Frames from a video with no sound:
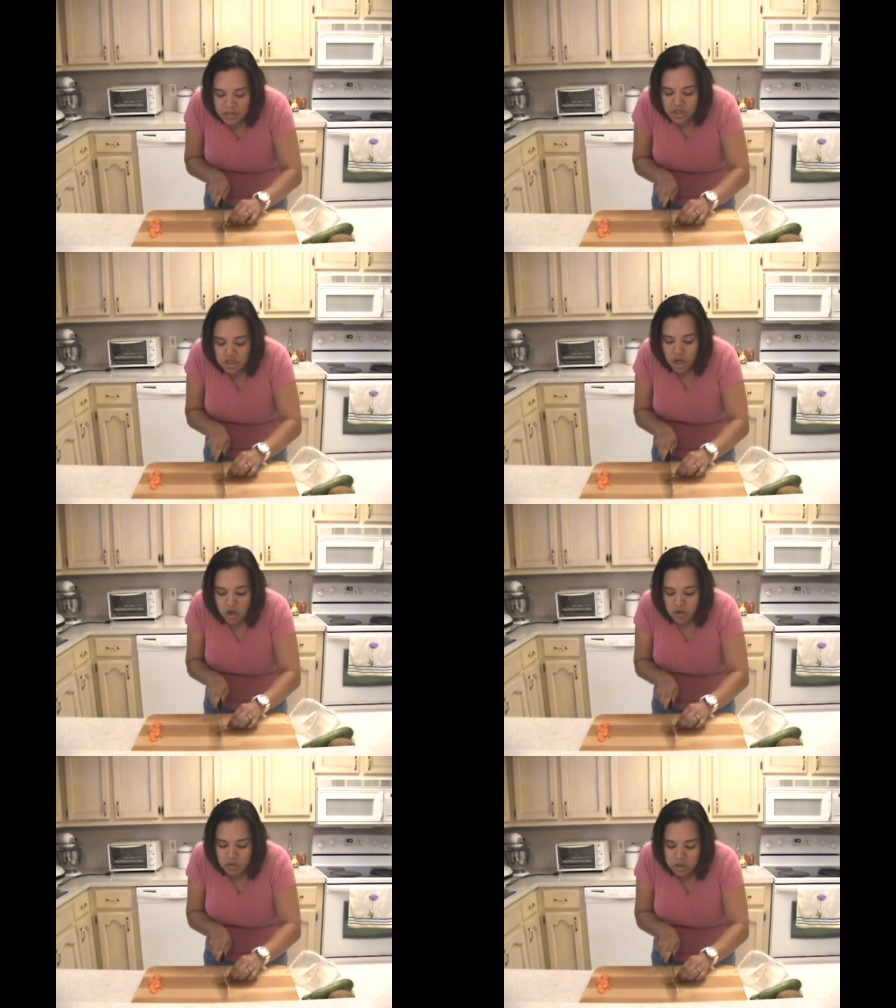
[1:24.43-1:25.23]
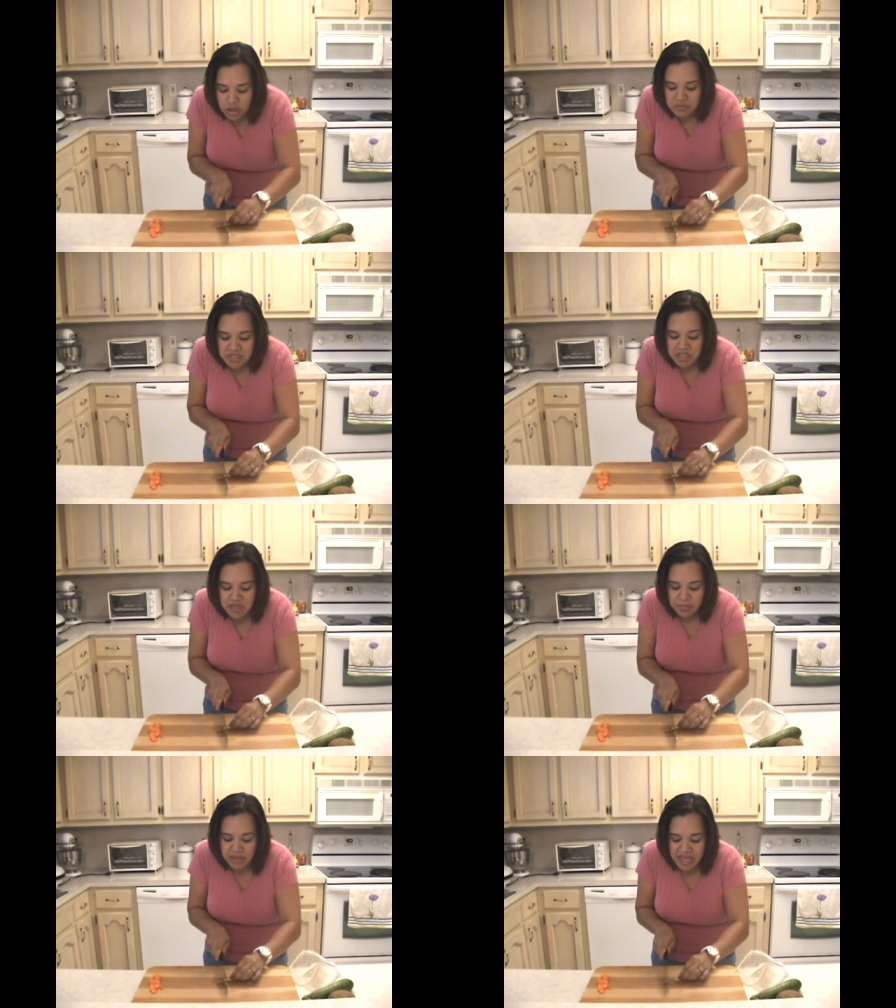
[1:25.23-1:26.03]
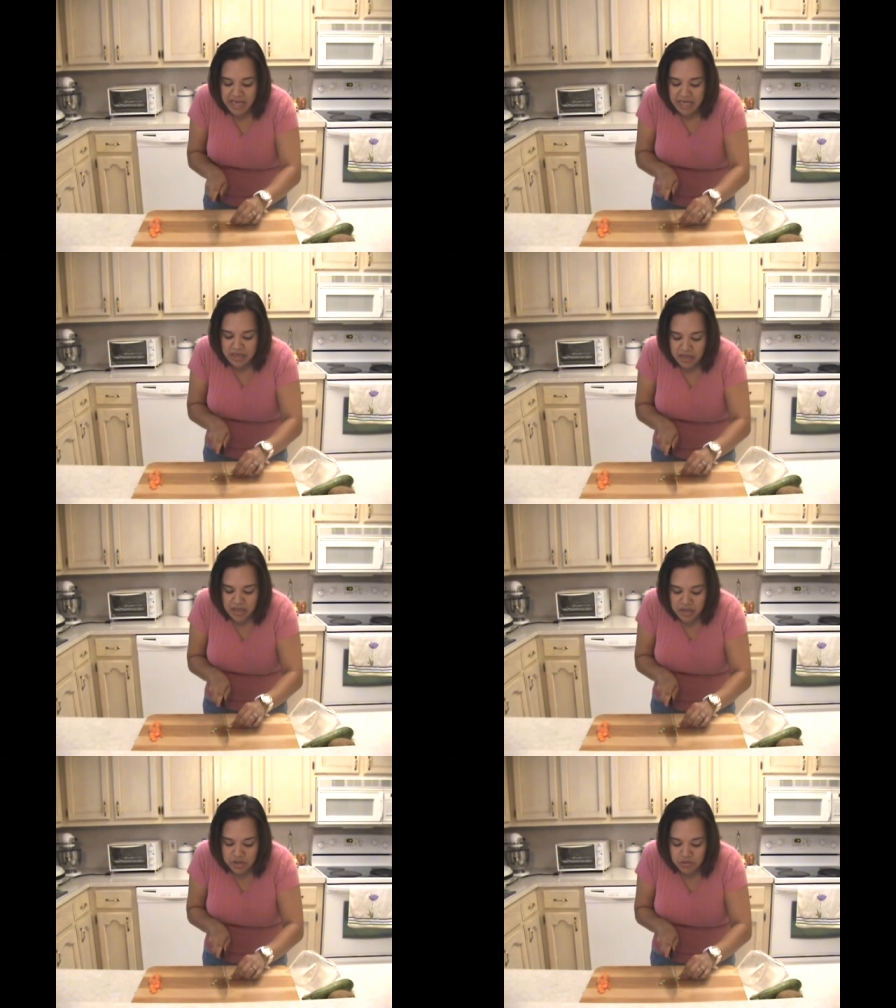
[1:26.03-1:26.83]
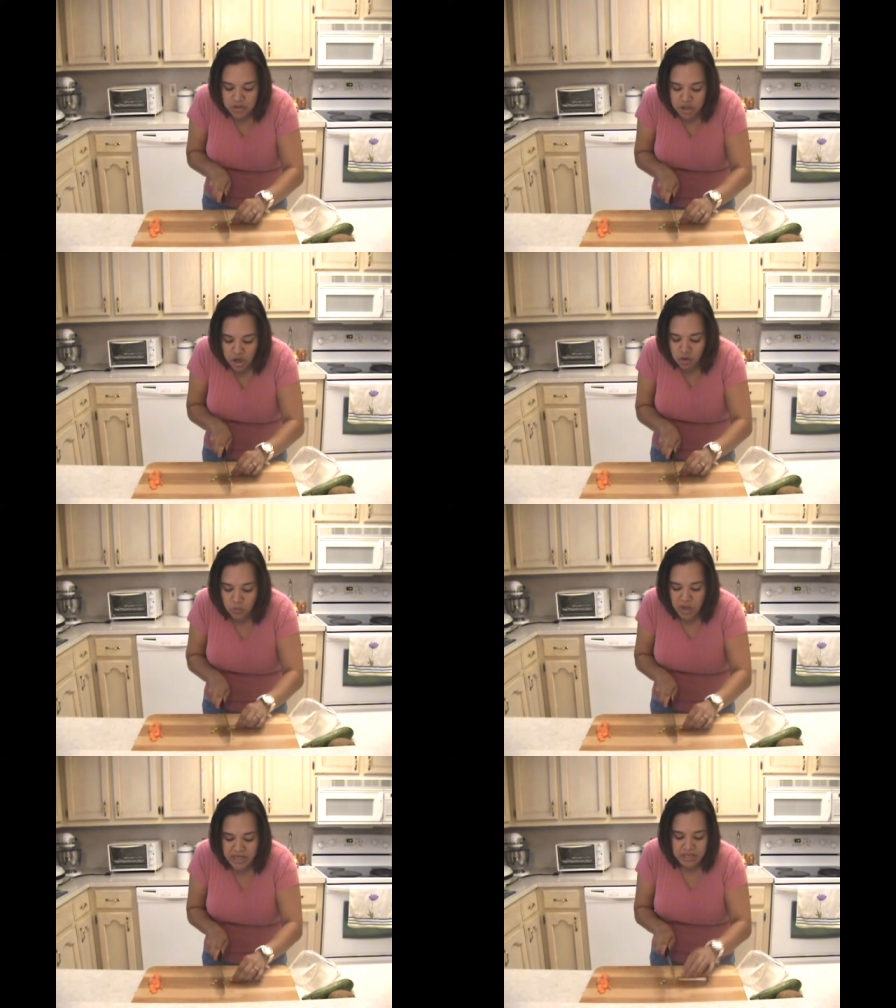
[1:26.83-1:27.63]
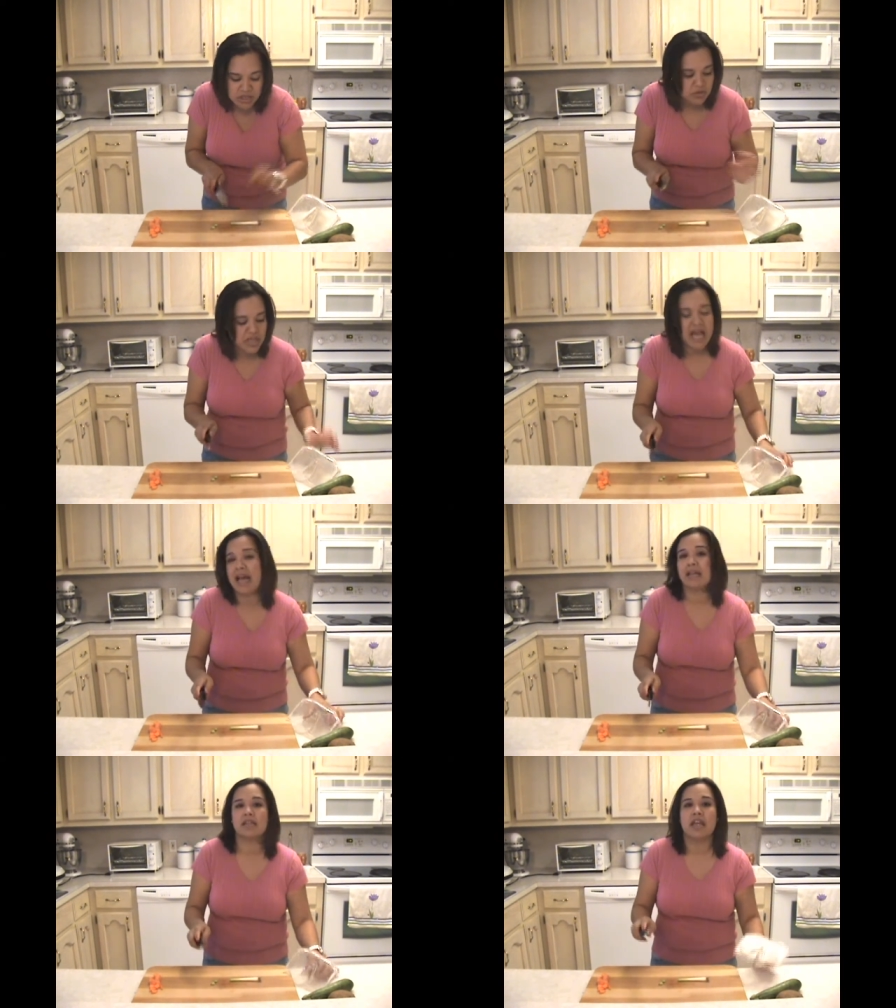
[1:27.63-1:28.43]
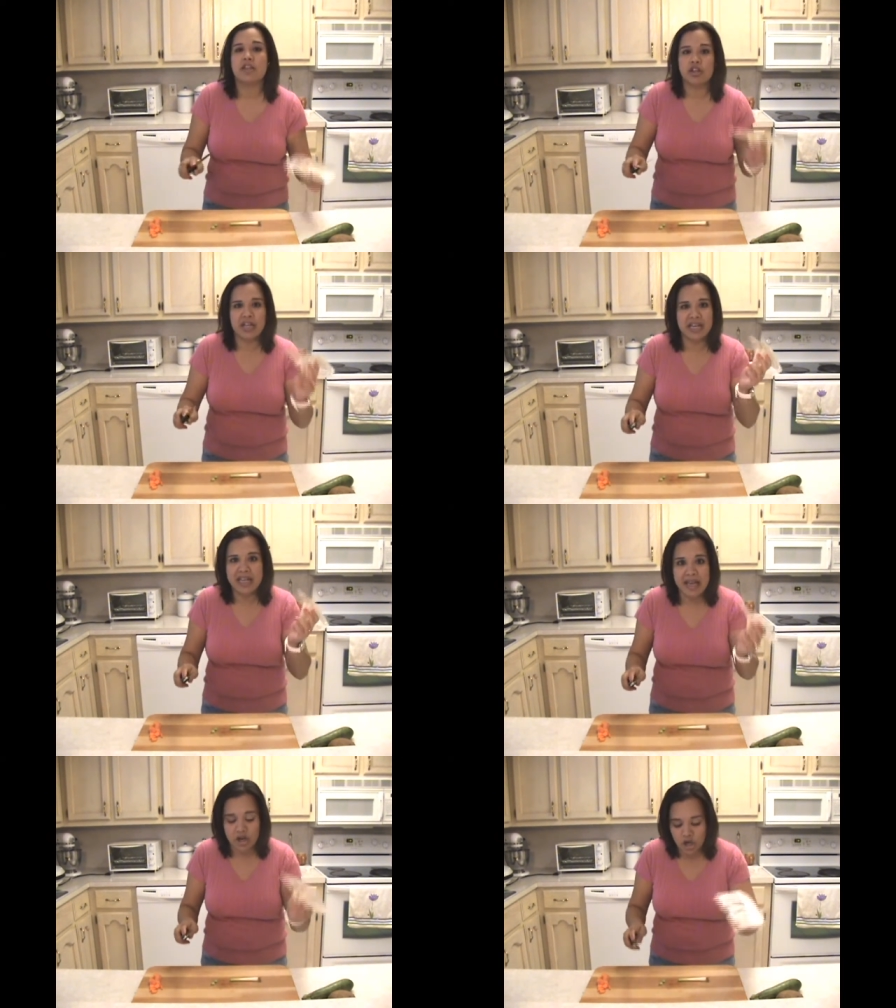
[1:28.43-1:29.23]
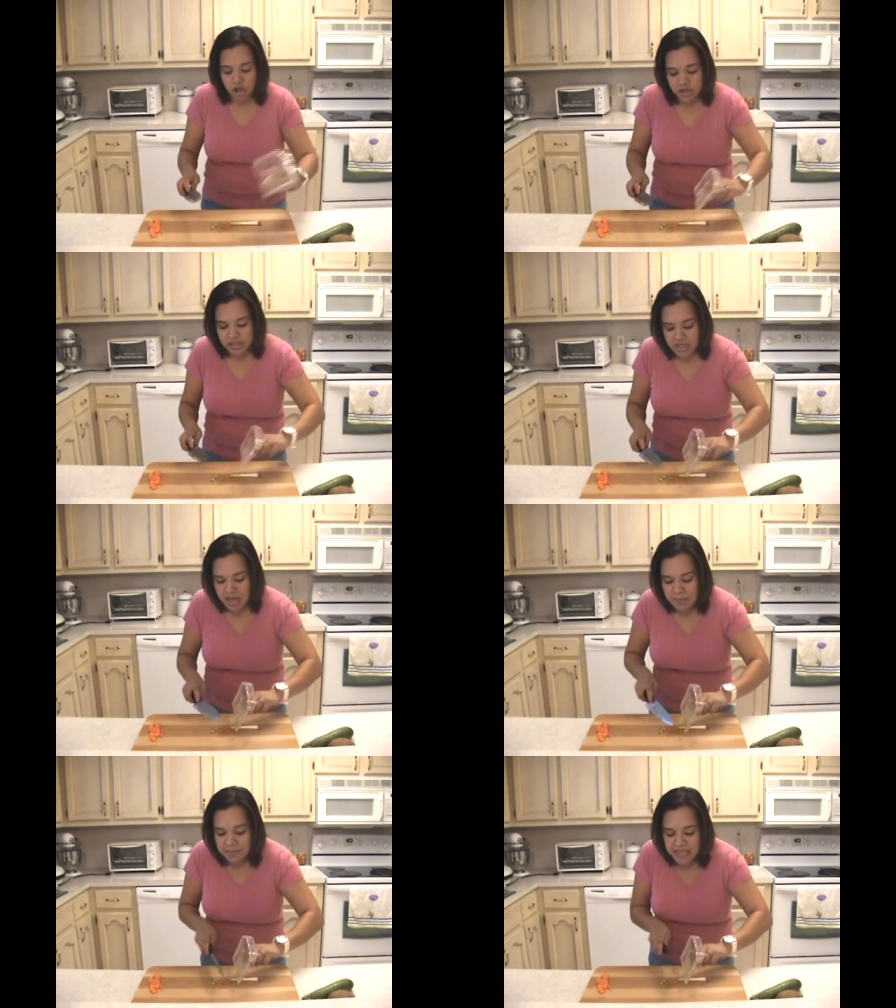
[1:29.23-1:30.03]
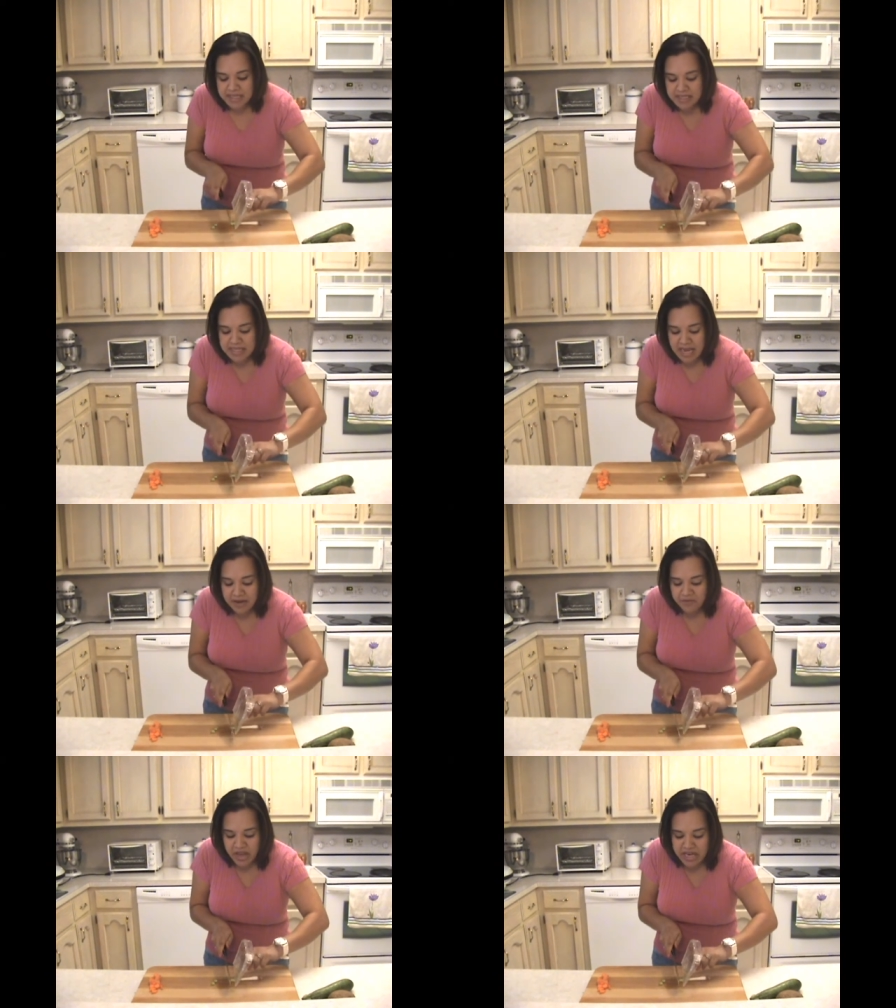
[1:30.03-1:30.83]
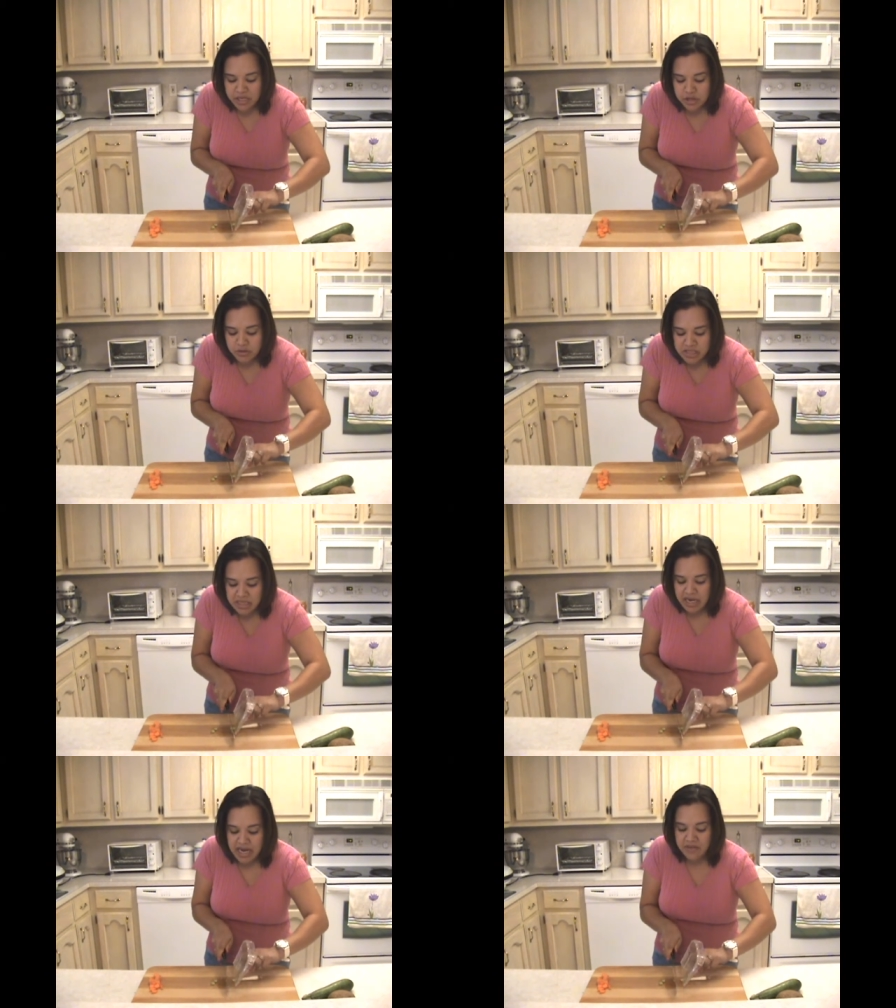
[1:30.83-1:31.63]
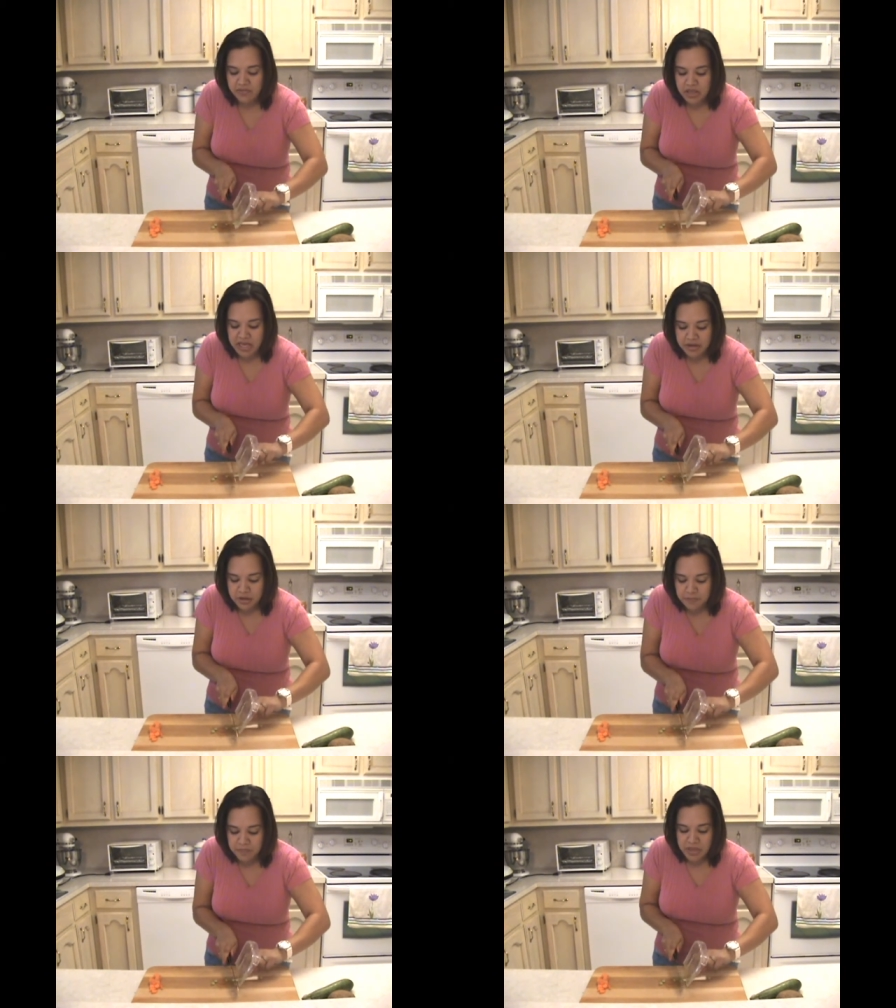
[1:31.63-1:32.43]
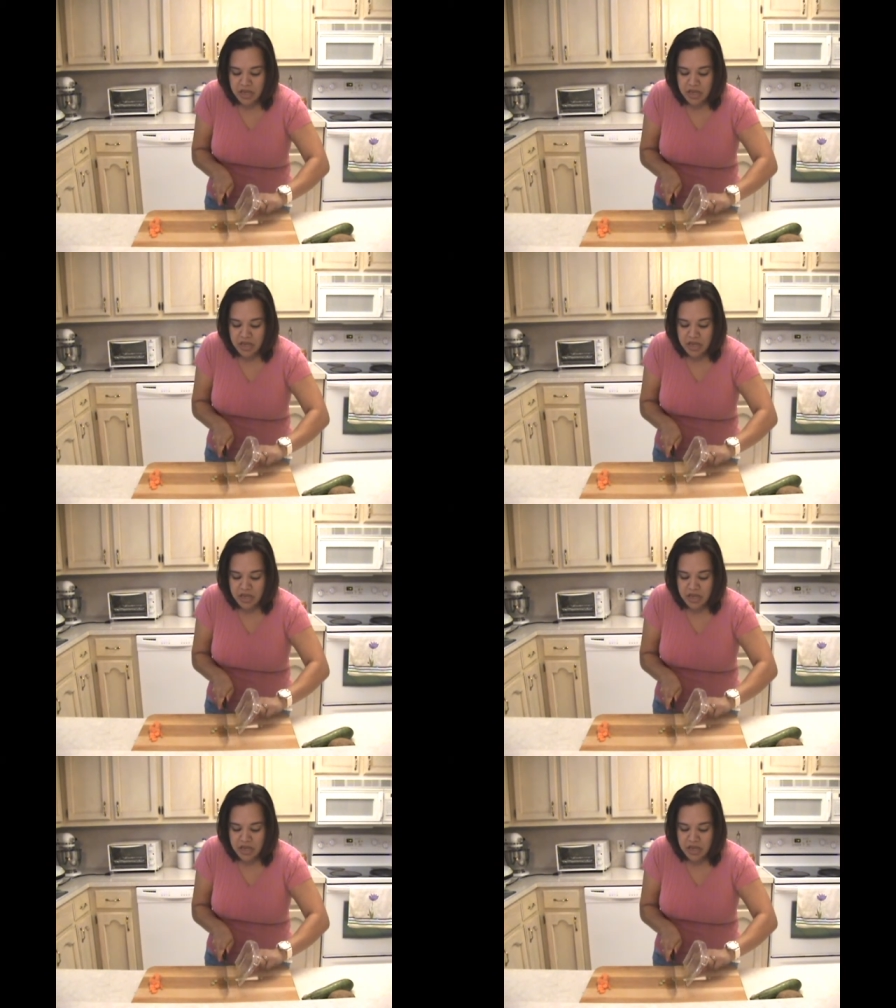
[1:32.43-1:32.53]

so close to the blade you don't want to do that. You're going to get hurt. Be safe and use the knife glider.